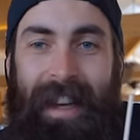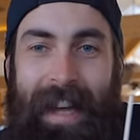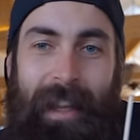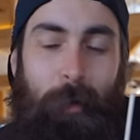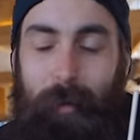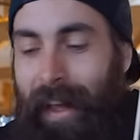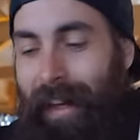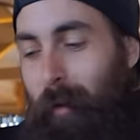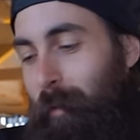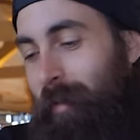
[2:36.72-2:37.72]
it looked
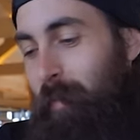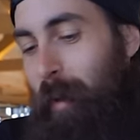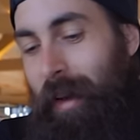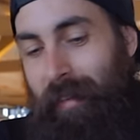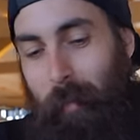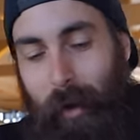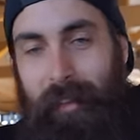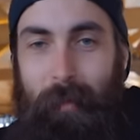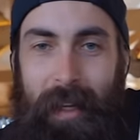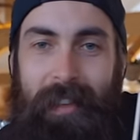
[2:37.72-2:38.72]
like it was pretty small
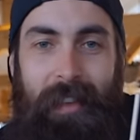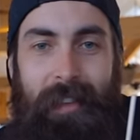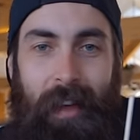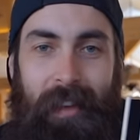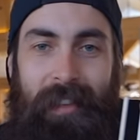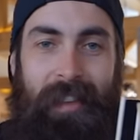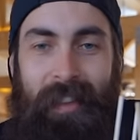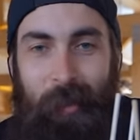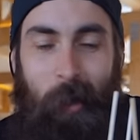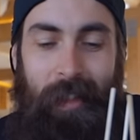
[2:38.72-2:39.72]
to me. It turns out it's,
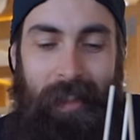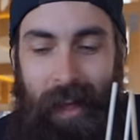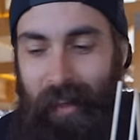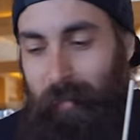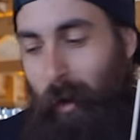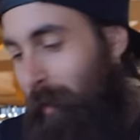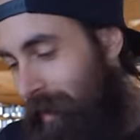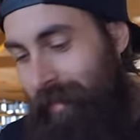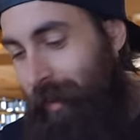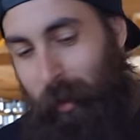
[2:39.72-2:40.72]
it's not that small,
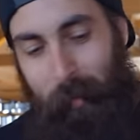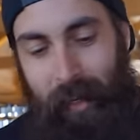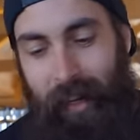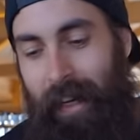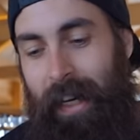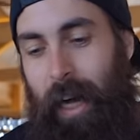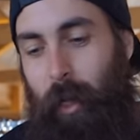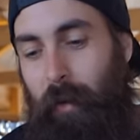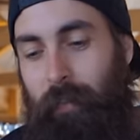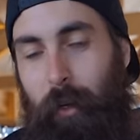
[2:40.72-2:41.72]
but still, it should be a
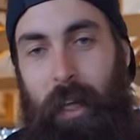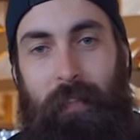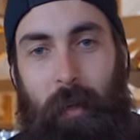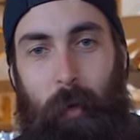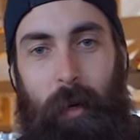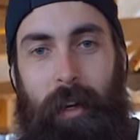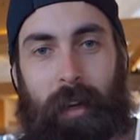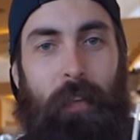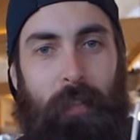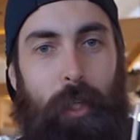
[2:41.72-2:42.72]
lot of fun. If you uh,
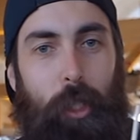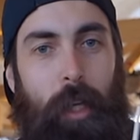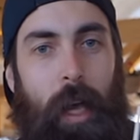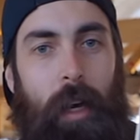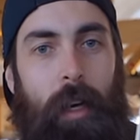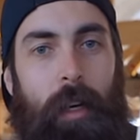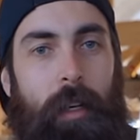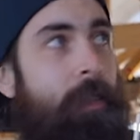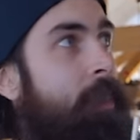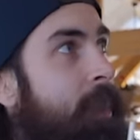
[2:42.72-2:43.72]
if you finish, you get
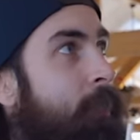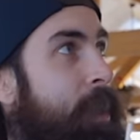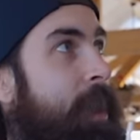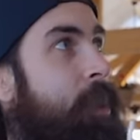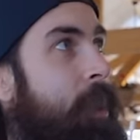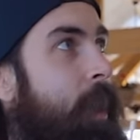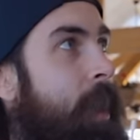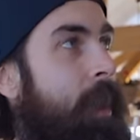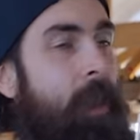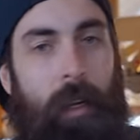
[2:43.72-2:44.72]
a free t-shirt,
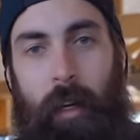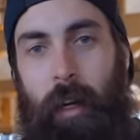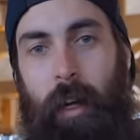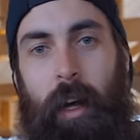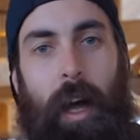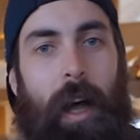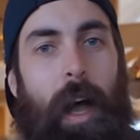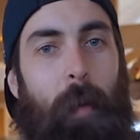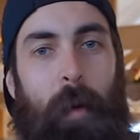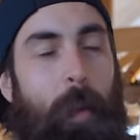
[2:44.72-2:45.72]
right? Free t-shirt, yeah.
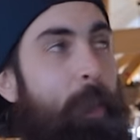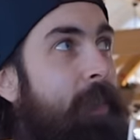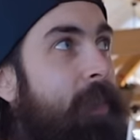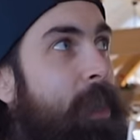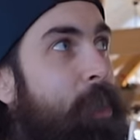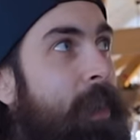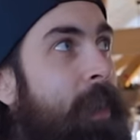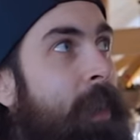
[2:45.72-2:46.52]
How many people have finished?